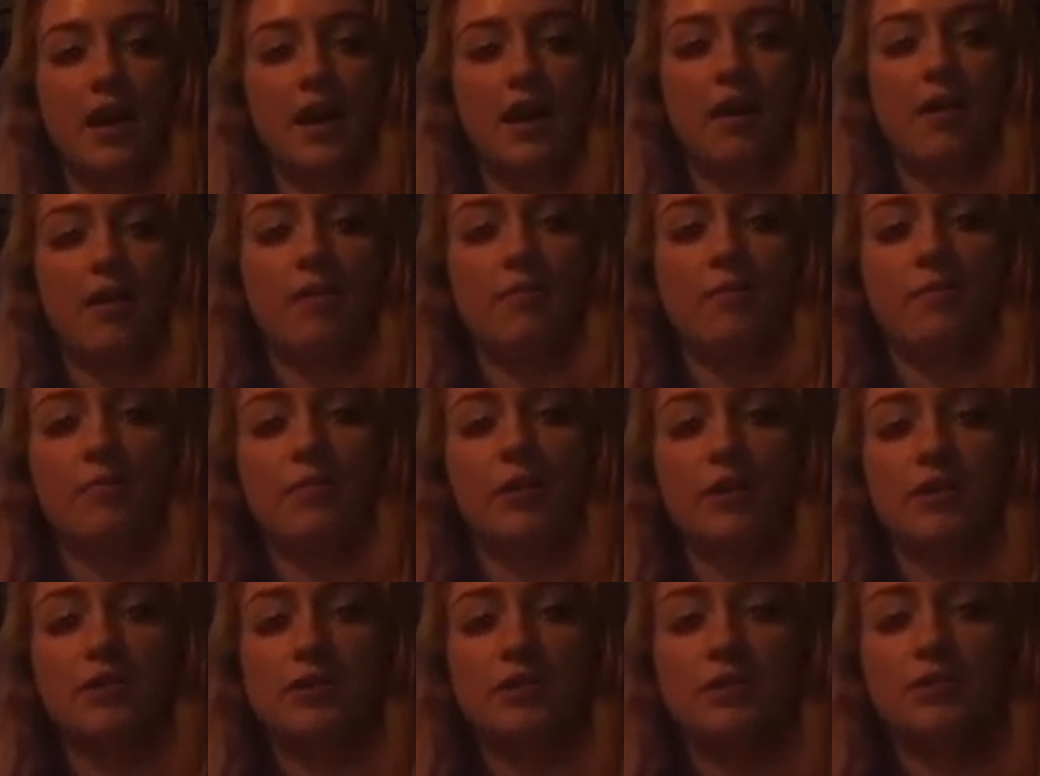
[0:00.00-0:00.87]
Um,
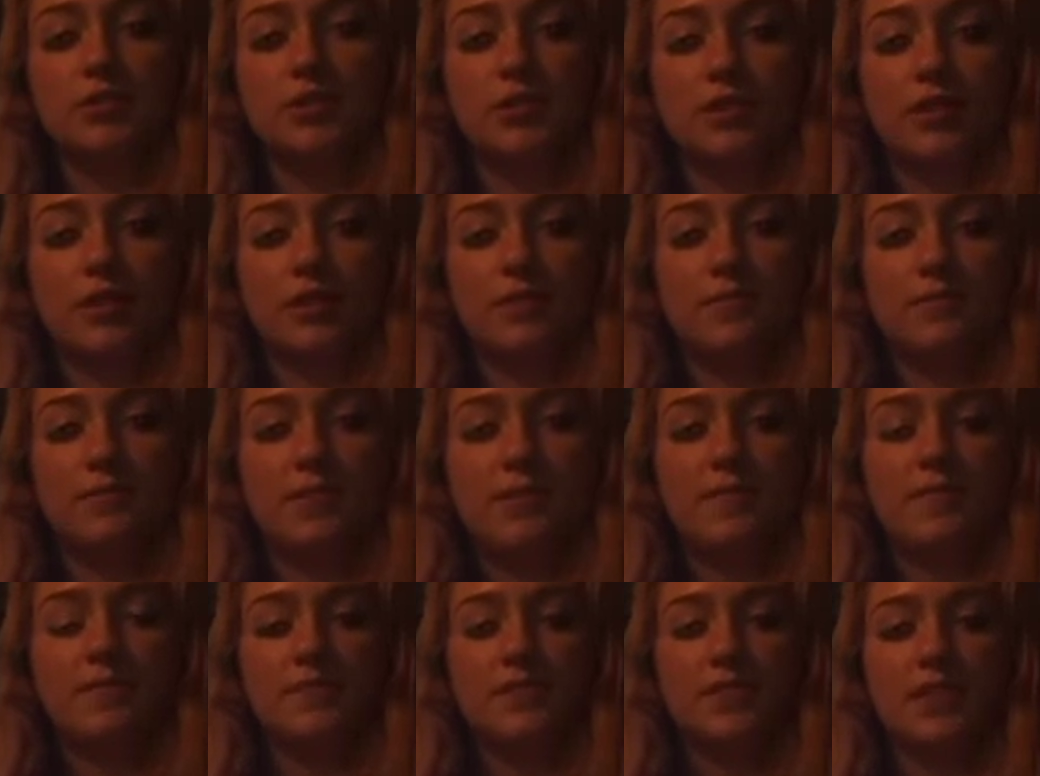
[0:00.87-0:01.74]
we also should have
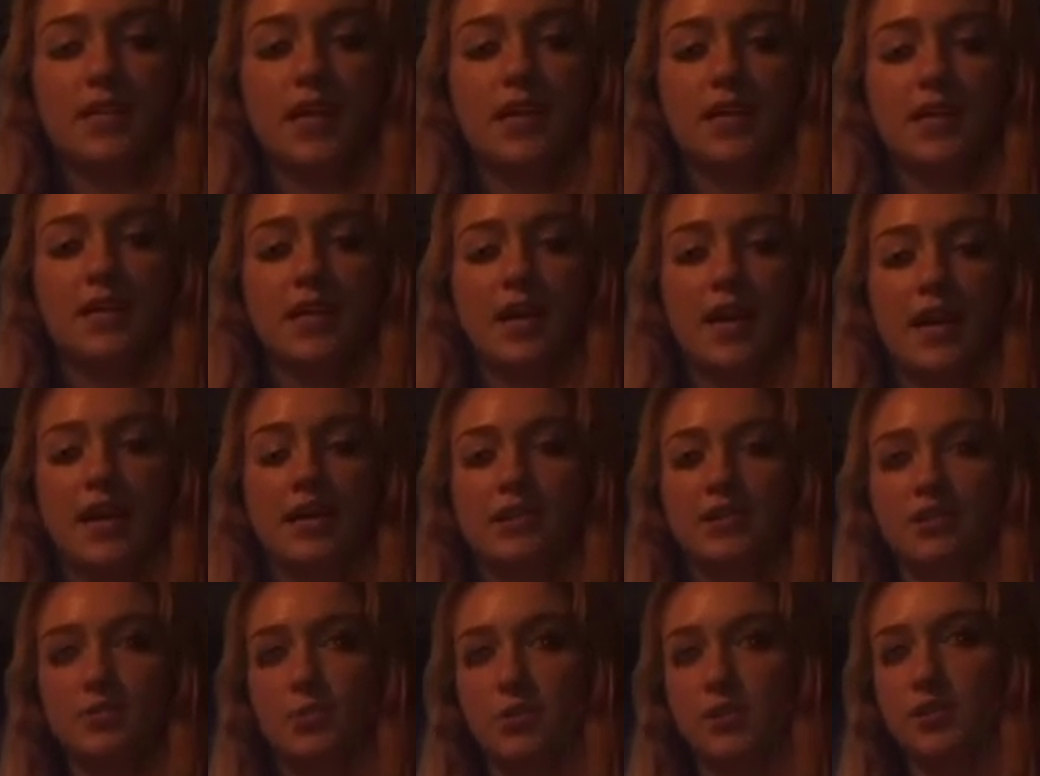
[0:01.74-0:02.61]
taken
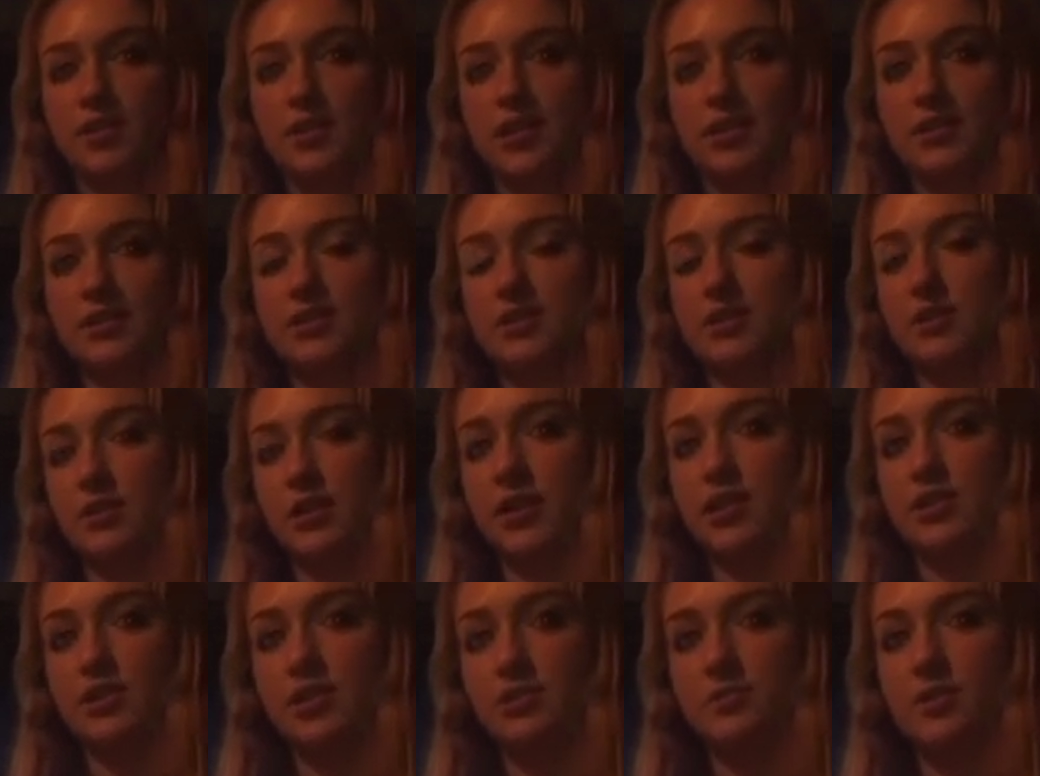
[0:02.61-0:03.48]
age more into
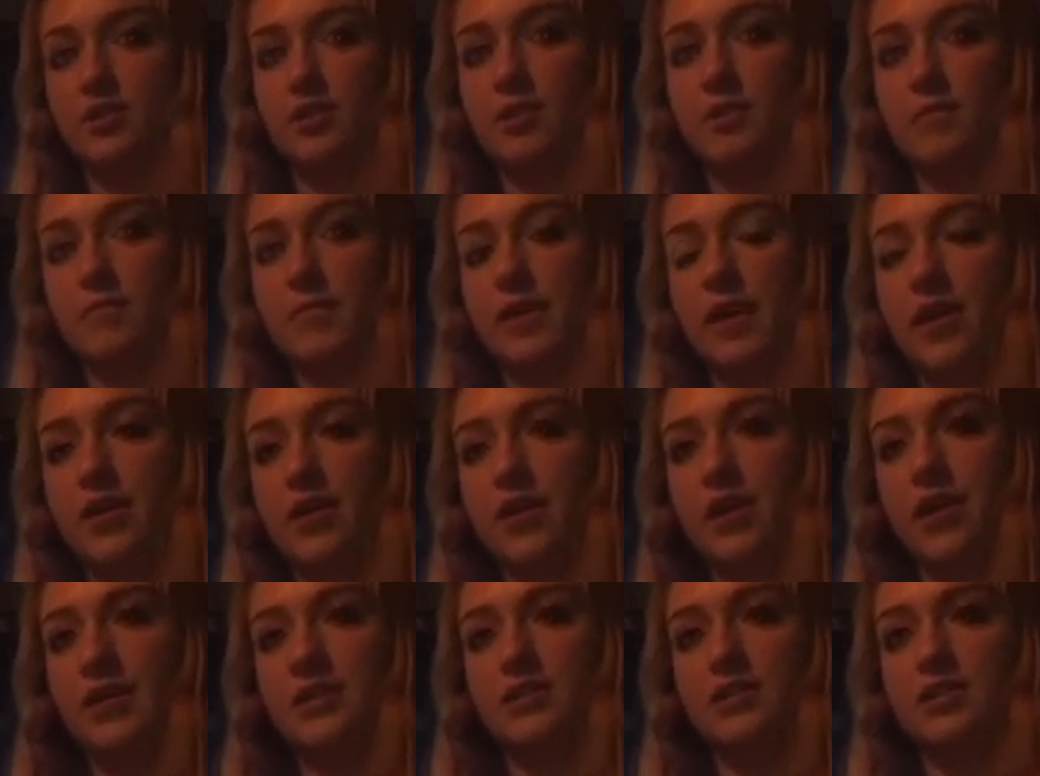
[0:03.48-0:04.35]
consideration when
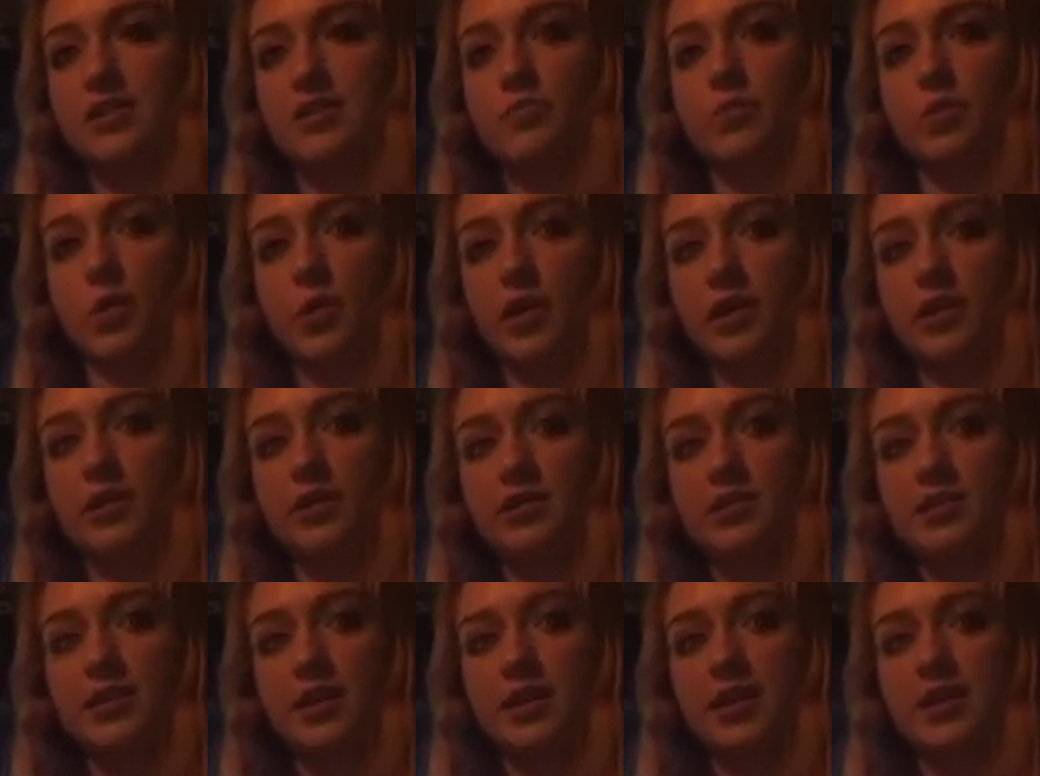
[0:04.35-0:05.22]
comparing it to the broiler
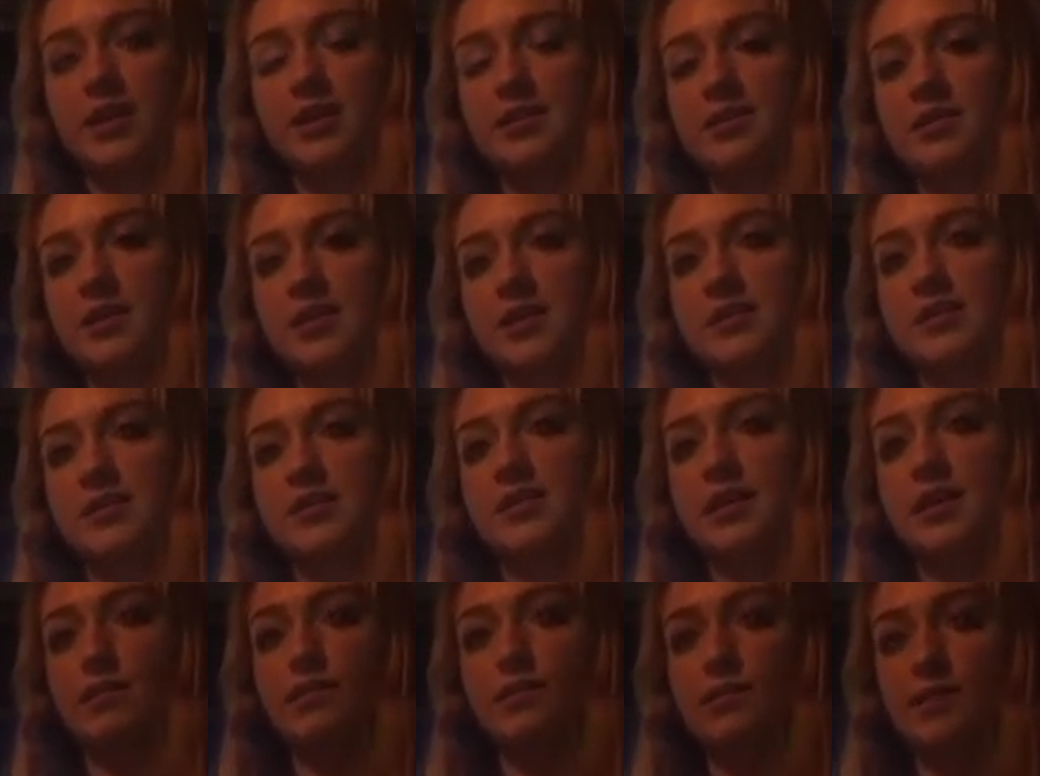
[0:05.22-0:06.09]
study since
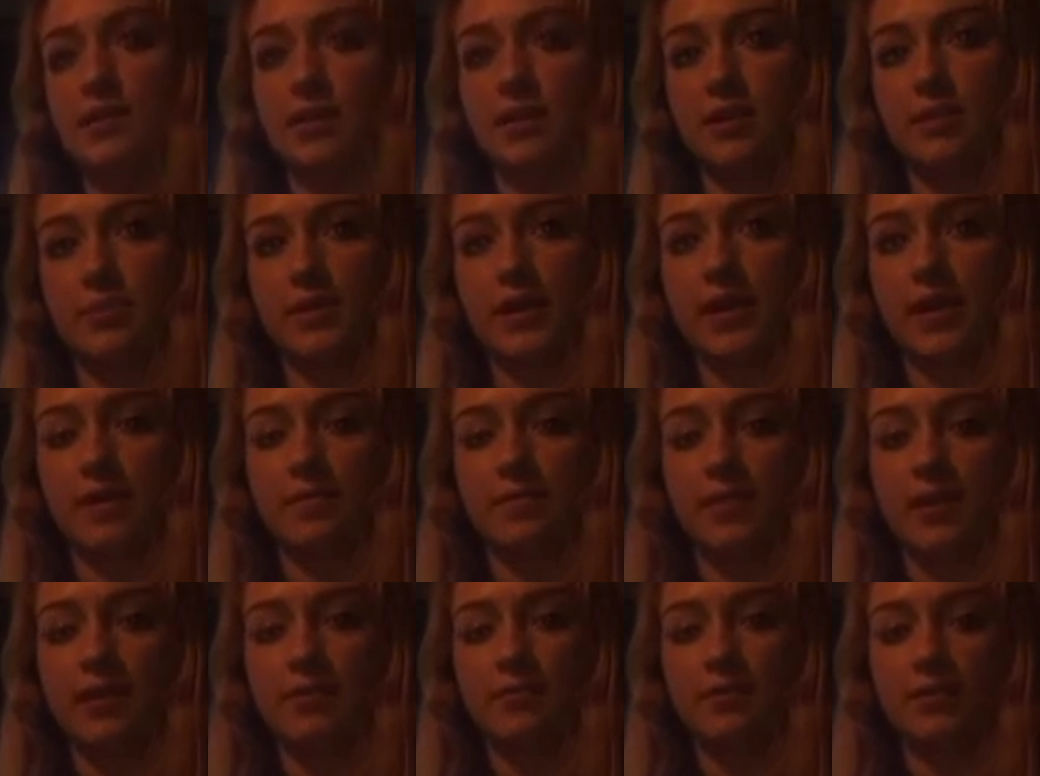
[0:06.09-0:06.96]
it was a little bit
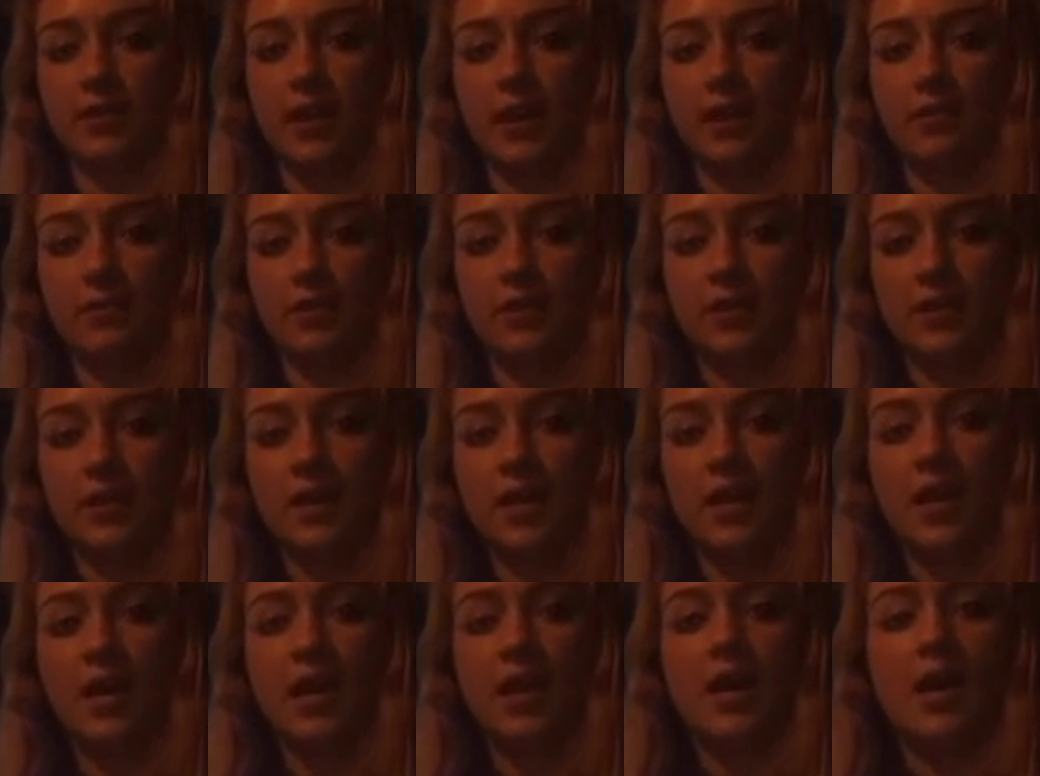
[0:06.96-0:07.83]
iffy with that one.
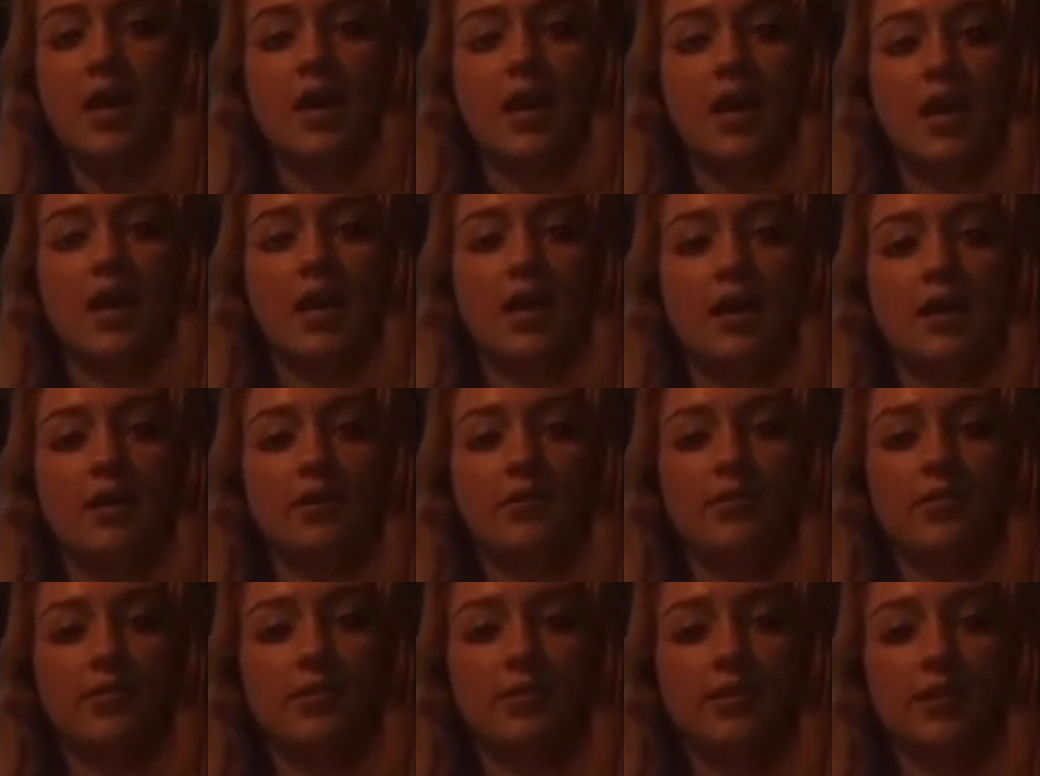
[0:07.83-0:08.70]
And
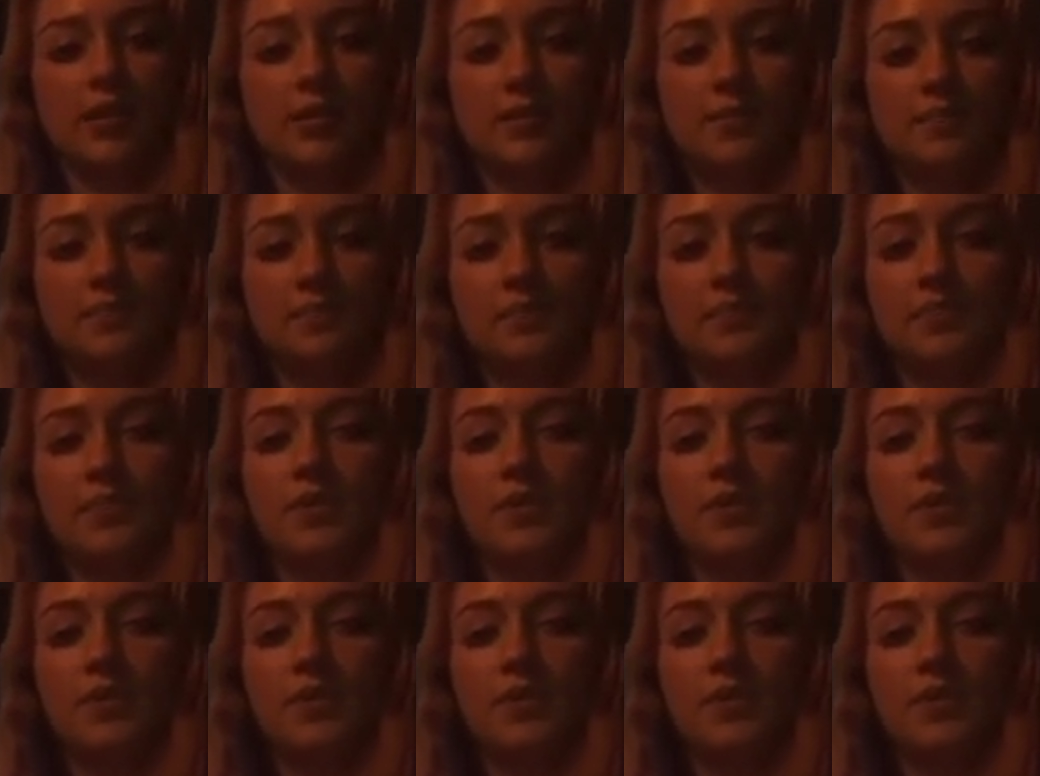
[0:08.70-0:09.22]
also,